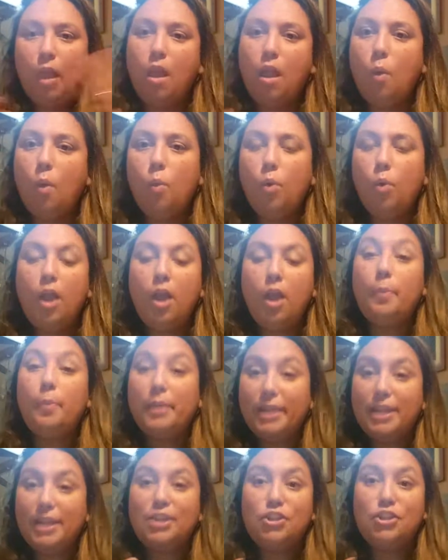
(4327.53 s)
we're helping
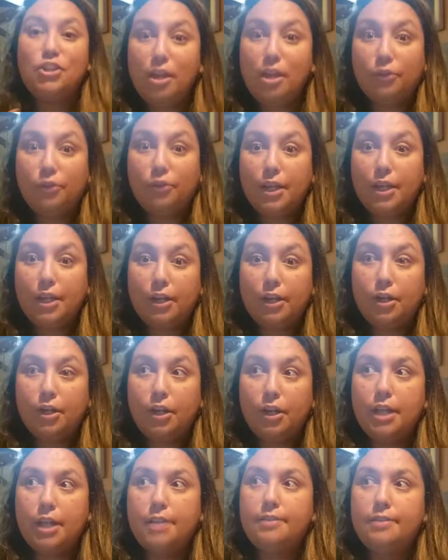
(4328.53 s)
each other here.
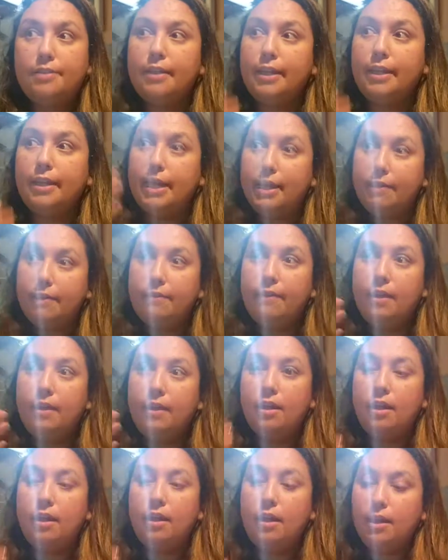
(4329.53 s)
It's a give
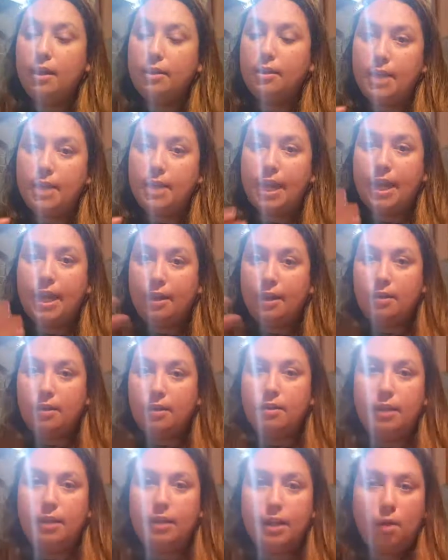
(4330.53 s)
and take,
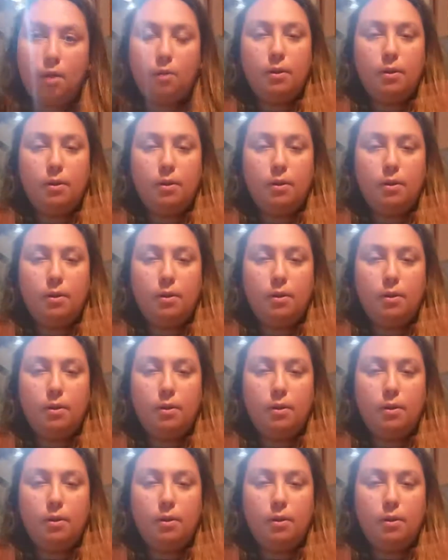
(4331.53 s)
it